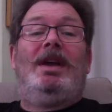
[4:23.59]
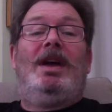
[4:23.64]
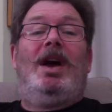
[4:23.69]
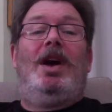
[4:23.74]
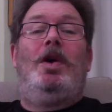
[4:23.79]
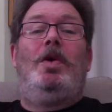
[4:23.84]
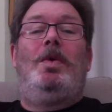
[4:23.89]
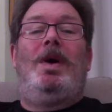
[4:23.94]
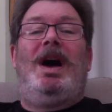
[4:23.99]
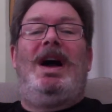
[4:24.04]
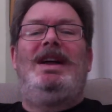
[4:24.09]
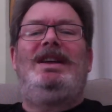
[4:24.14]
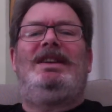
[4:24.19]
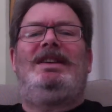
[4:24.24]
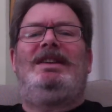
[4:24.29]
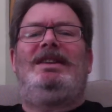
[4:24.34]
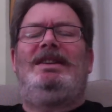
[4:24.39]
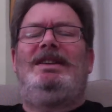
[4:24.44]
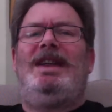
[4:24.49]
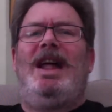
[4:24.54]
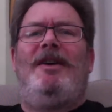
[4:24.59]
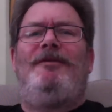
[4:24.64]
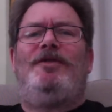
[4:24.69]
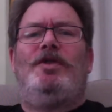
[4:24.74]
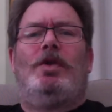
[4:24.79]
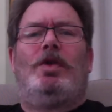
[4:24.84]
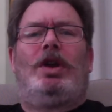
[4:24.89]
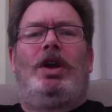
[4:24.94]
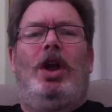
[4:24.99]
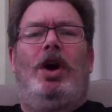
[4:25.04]
"Oh, I'd love
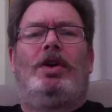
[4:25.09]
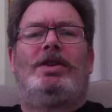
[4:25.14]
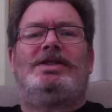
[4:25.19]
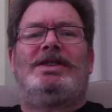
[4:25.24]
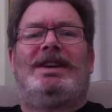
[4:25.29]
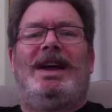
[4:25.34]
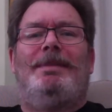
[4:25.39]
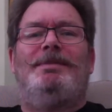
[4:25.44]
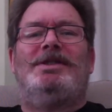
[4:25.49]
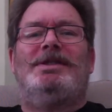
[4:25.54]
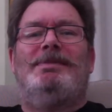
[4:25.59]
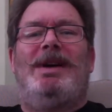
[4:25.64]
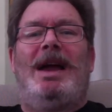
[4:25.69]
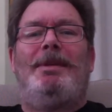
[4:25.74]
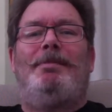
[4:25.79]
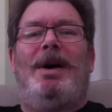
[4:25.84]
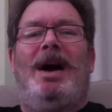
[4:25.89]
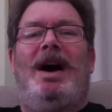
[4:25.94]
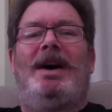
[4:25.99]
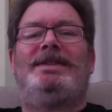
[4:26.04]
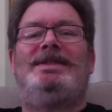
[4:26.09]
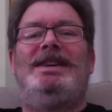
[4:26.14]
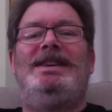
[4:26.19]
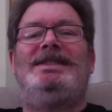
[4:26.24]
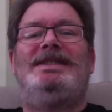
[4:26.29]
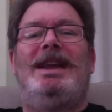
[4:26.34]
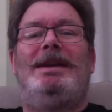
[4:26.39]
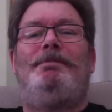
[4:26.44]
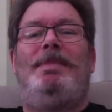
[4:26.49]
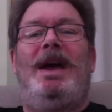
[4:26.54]
your clock to come to my party,"
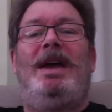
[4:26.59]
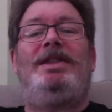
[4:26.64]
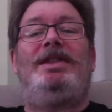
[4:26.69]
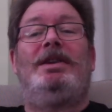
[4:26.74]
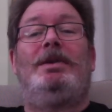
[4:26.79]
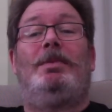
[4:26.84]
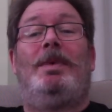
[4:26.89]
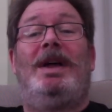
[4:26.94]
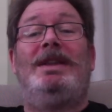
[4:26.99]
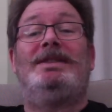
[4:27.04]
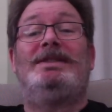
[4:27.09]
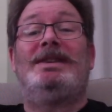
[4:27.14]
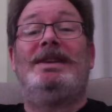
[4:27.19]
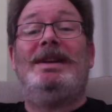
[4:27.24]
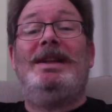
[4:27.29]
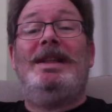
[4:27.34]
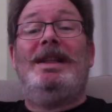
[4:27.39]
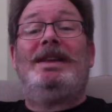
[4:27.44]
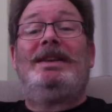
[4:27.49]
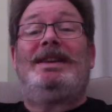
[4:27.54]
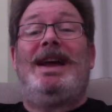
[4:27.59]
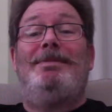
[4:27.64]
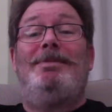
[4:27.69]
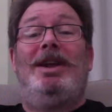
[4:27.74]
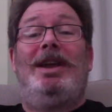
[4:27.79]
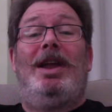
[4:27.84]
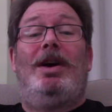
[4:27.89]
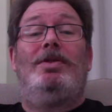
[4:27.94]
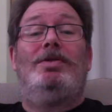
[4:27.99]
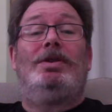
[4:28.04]
said Beth at once. "Come
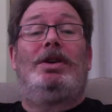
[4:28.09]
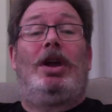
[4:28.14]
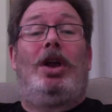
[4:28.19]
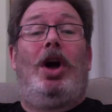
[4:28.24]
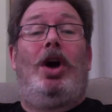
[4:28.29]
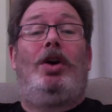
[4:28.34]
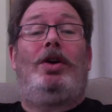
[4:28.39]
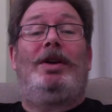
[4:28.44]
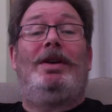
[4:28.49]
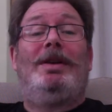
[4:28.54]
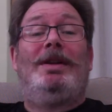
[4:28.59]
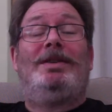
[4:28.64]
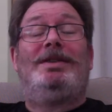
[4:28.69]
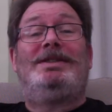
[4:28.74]
along, clock."